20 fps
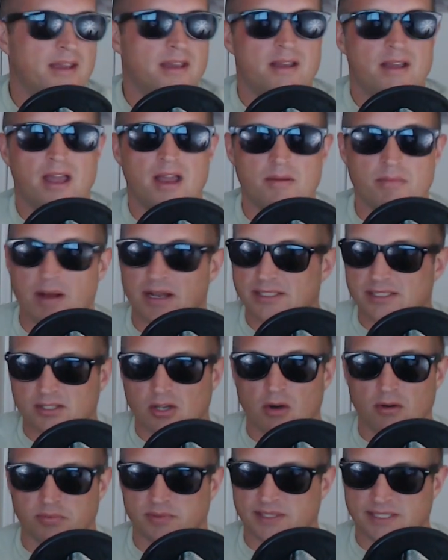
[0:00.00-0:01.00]
Everybody's so
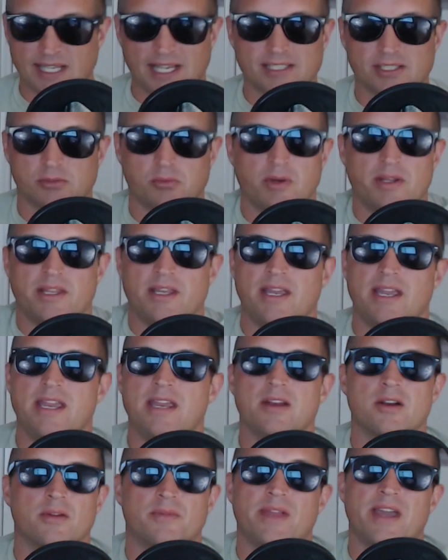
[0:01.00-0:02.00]
obsessed with it
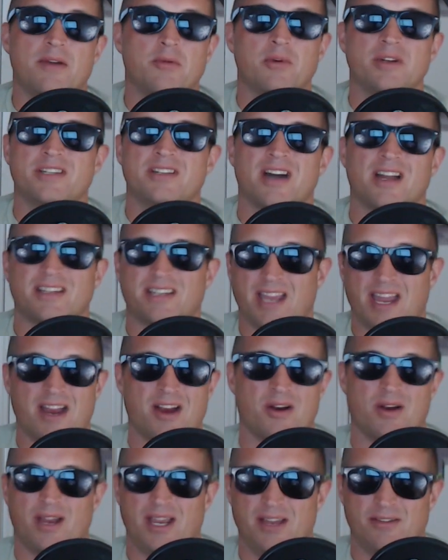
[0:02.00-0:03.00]
here. They would not
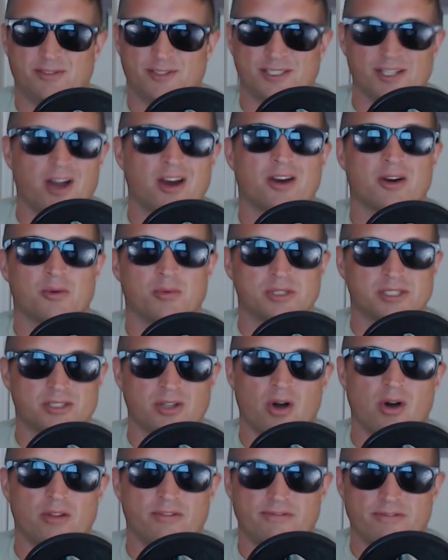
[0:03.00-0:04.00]
care if soccer was
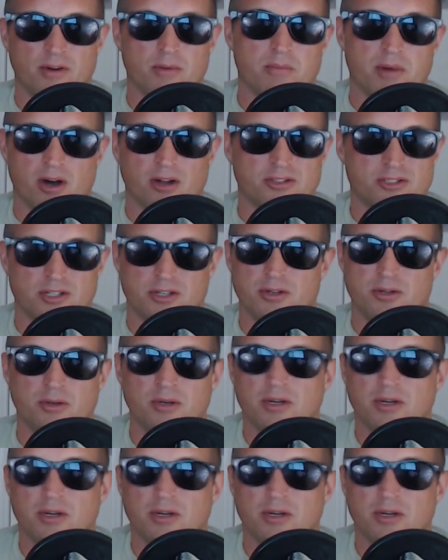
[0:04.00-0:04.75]
called football, too.